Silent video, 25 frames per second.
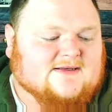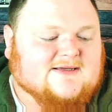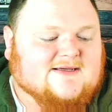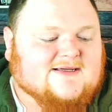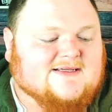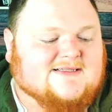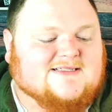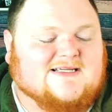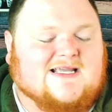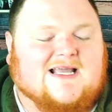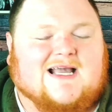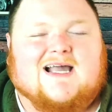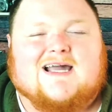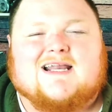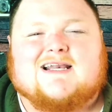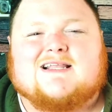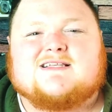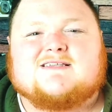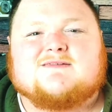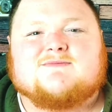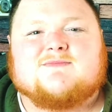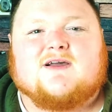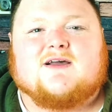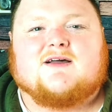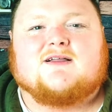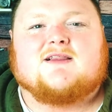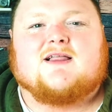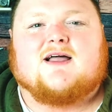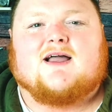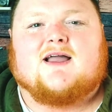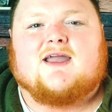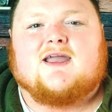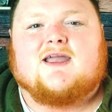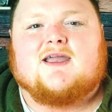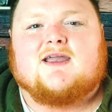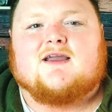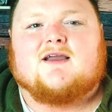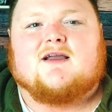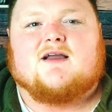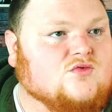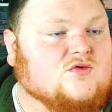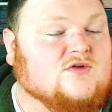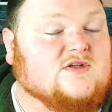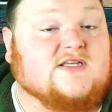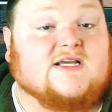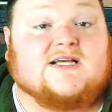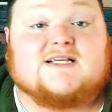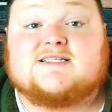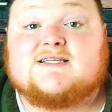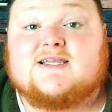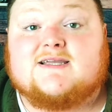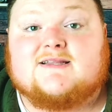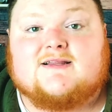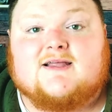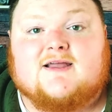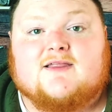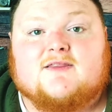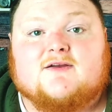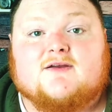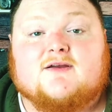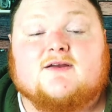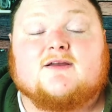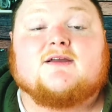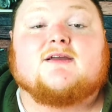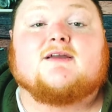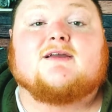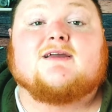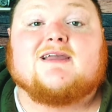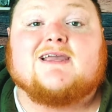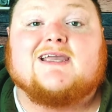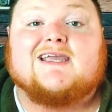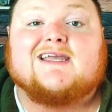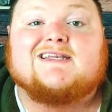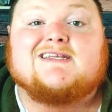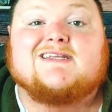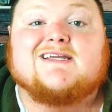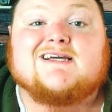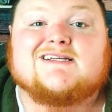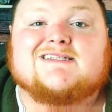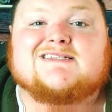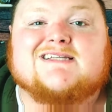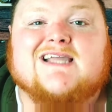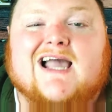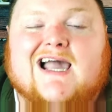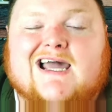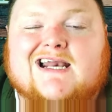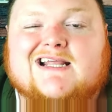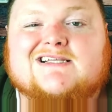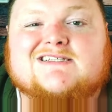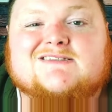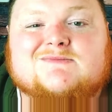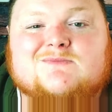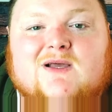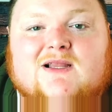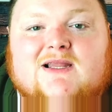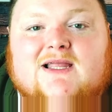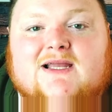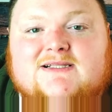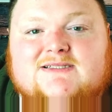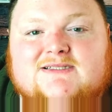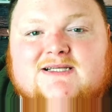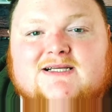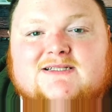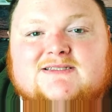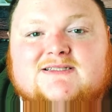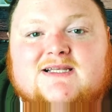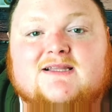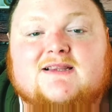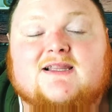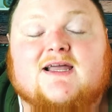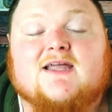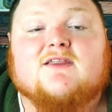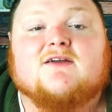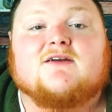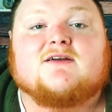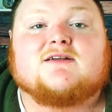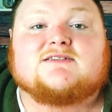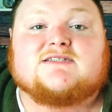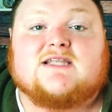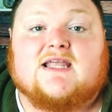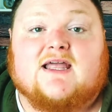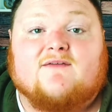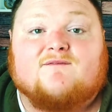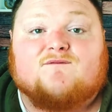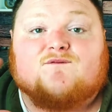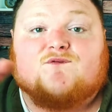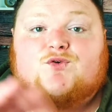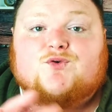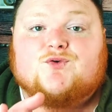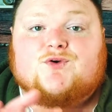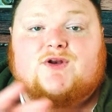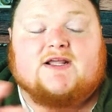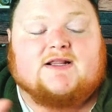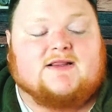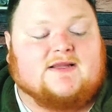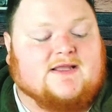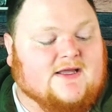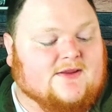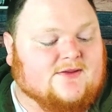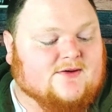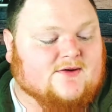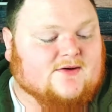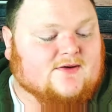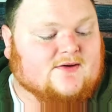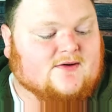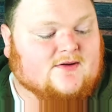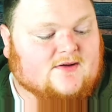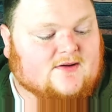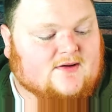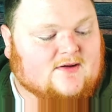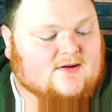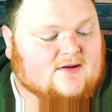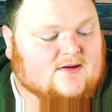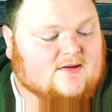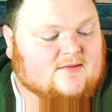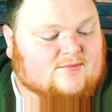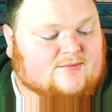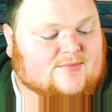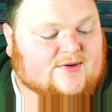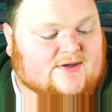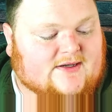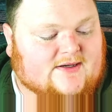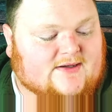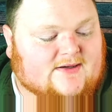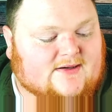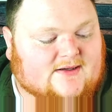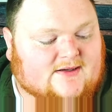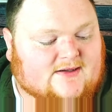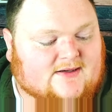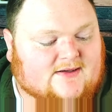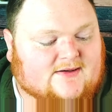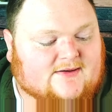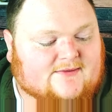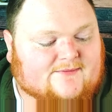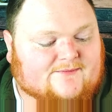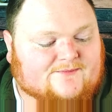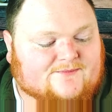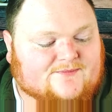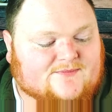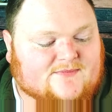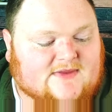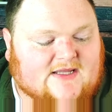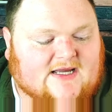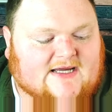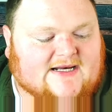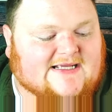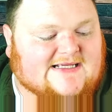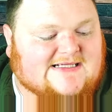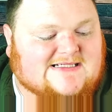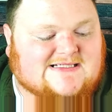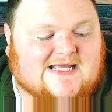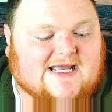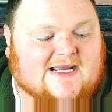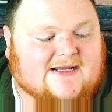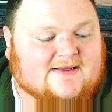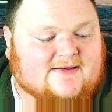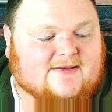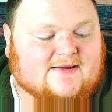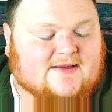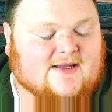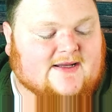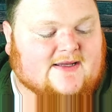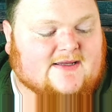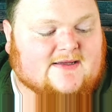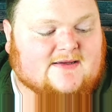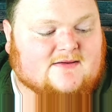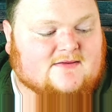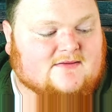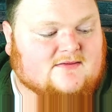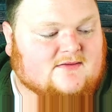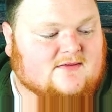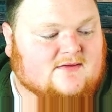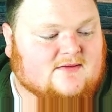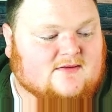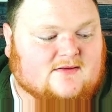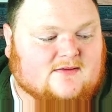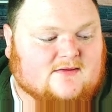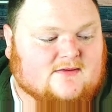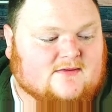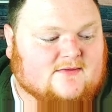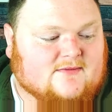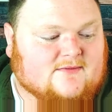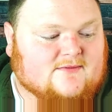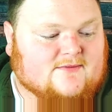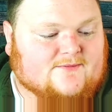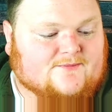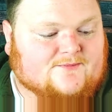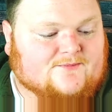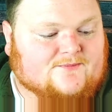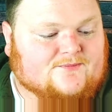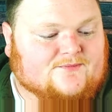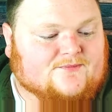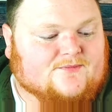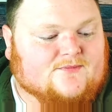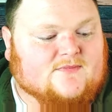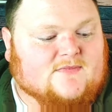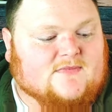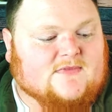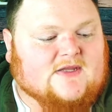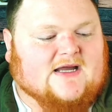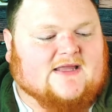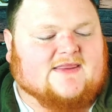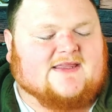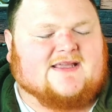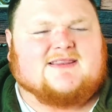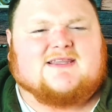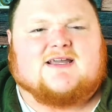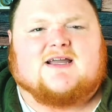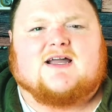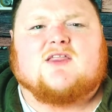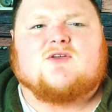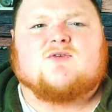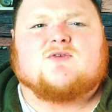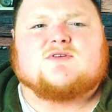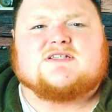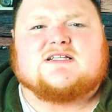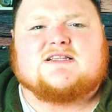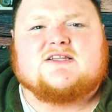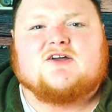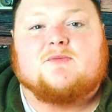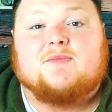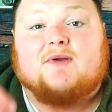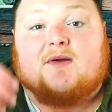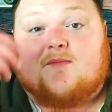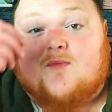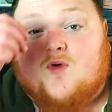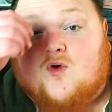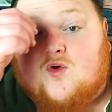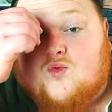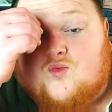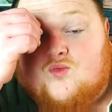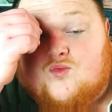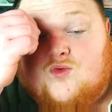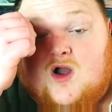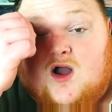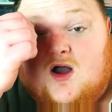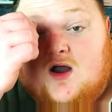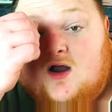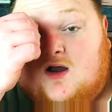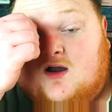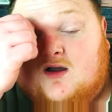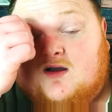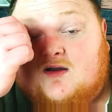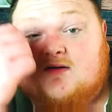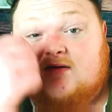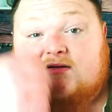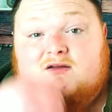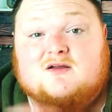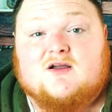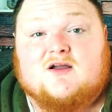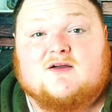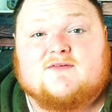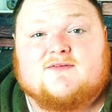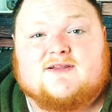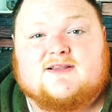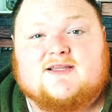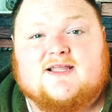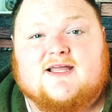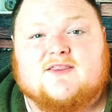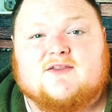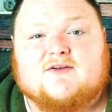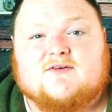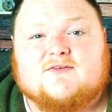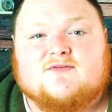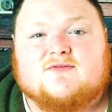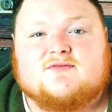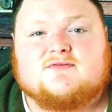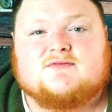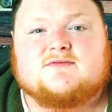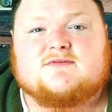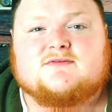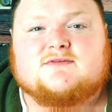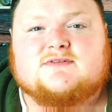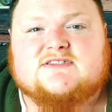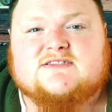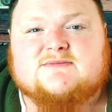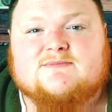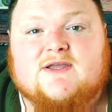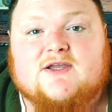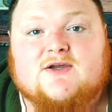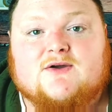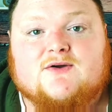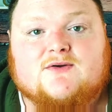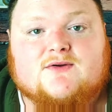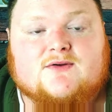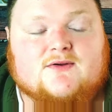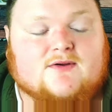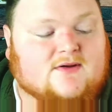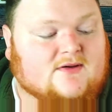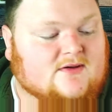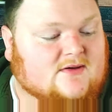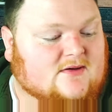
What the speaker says: Does kind of smell like Tuscan leather. It does kind of smell like Tuscan leather. It's that fruity leather, but not exactly like it. I think the other one's a little bit more raw of a leather smell.